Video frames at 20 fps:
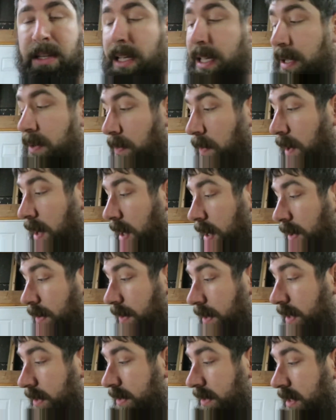and wire
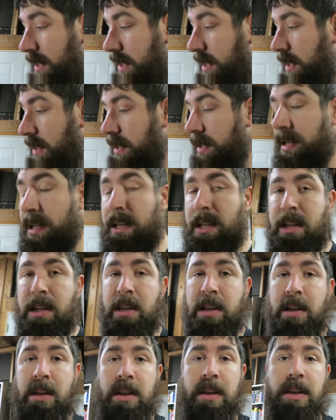this in
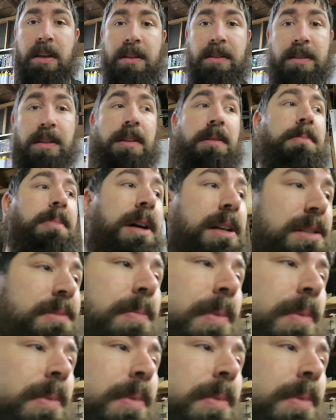to the bus